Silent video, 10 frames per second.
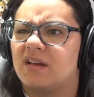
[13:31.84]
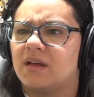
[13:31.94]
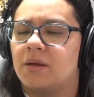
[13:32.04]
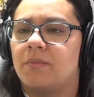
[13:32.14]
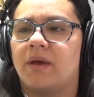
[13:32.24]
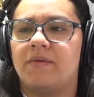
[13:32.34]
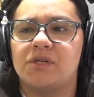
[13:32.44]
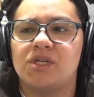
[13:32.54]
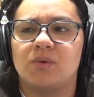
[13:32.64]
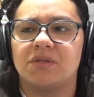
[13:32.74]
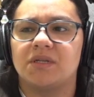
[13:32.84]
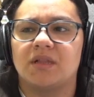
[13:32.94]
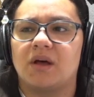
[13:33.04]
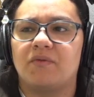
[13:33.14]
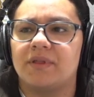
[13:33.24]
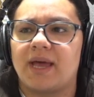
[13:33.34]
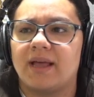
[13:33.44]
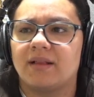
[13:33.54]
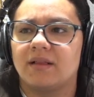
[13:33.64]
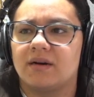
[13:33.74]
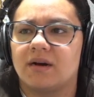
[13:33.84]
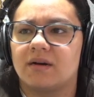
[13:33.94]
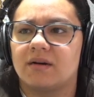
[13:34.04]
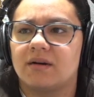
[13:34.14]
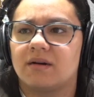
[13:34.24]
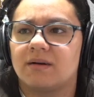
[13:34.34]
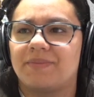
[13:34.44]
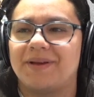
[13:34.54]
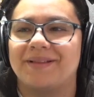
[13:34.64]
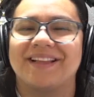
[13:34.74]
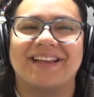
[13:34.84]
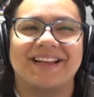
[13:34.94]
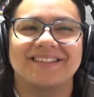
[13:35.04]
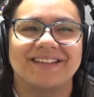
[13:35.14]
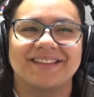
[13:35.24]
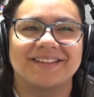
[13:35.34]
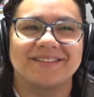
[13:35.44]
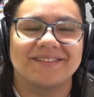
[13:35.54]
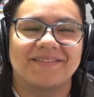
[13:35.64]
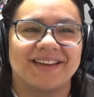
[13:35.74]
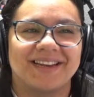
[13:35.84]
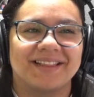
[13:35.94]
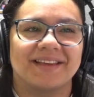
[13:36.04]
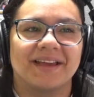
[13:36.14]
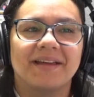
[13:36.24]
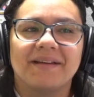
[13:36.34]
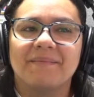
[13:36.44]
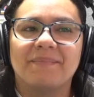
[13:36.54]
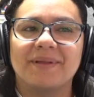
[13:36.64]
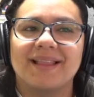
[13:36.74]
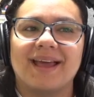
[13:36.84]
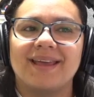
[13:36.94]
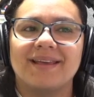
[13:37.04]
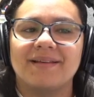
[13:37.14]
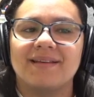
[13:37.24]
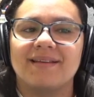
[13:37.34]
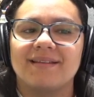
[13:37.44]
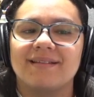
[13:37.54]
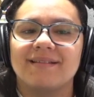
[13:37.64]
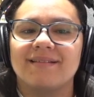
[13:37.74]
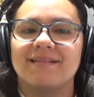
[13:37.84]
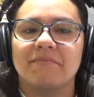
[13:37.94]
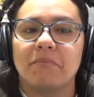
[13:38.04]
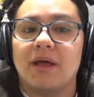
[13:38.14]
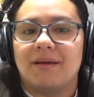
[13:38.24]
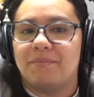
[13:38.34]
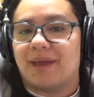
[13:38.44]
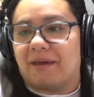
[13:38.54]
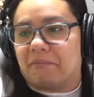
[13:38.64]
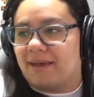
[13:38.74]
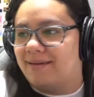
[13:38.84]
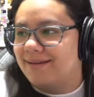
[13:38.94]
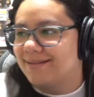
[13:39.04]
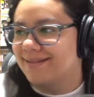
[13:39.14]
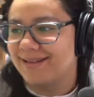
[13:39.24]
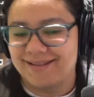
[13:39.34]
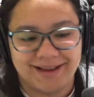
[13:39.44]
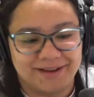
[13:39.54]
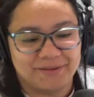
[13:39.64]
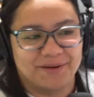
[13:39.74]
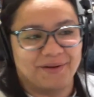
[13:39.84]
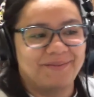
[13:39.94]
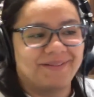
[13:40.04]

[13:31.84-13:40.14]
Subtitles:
Maybe she was in love with Adler. But that has nothing to do with anything. But like, maybe. I don't know.